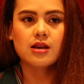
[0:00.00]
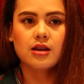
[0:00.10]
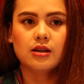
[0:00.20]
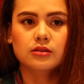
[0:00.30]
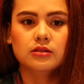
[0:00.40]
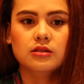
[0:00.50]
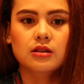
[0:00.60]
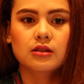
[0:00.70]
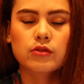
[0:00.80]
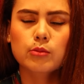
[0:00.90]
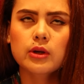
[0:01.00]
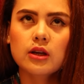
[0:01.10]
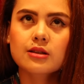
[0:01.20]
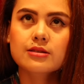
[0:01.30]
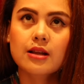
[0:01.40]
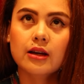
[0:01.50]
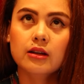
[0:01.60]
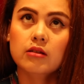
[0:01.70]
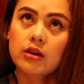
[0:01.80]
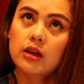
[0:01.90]
And for me, it's
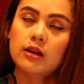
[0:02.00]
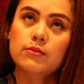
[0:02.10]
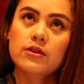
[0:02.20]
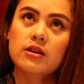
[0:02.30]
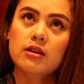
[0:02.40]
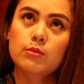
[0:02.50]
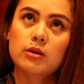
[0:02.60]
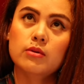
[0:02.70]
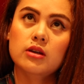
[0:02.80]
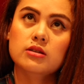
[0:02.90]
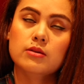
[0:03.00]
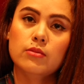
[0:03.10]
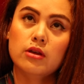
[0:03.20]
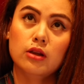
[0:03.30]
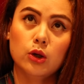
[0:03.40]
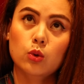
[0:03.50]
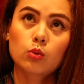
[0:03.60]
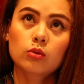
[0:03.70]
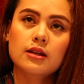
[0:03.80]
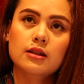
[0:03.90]
like, okay, I'm thinking maybe something
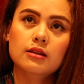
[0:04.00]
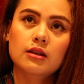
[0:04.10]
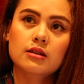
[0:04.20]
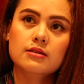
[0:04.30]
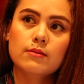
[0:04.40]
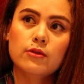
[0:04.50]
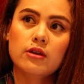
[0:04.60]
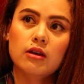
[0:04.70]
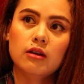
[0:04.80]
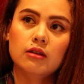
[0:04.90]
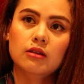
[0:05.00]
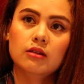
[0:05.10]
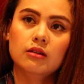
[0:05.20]
new and something